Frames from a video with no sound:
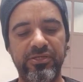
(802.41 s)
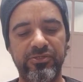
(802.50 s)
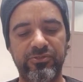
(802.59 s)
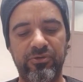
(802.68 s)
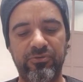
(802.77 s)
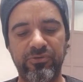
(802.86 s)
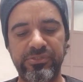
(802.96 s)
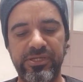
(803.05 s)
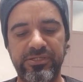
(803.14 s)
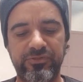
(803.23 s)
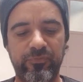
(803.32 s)
So I
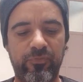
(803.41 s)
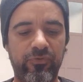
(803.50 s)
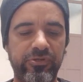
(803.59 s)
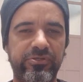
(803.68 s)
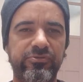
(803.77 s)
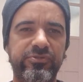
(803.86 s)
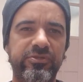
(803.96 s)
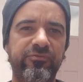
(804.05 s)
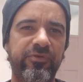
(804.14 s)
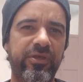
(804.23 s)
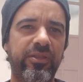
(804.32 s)
contact support to see
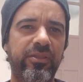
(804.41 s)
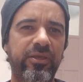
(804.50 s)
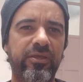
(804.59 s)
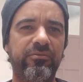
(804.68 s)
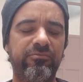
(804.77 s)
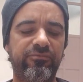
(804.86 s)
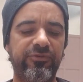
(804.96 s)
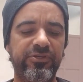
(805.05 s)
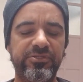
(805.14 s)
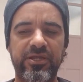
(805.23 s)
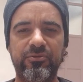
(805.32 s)
if they can
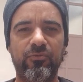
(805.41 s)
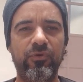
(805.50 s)
fix that.